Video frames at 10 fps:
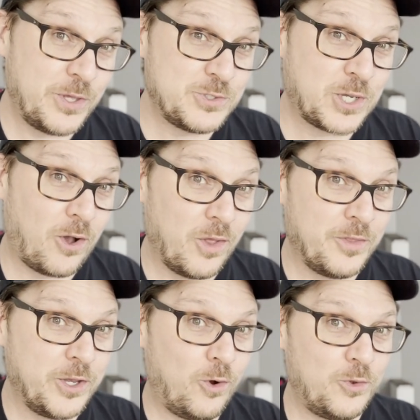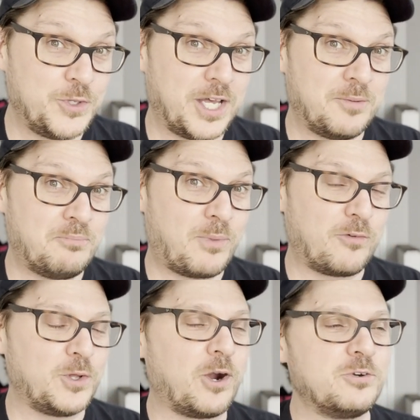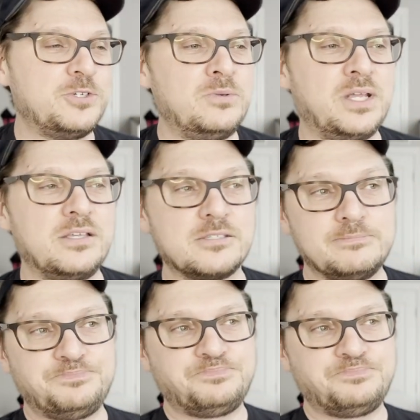they used to call it in the old Marvel cartoon days.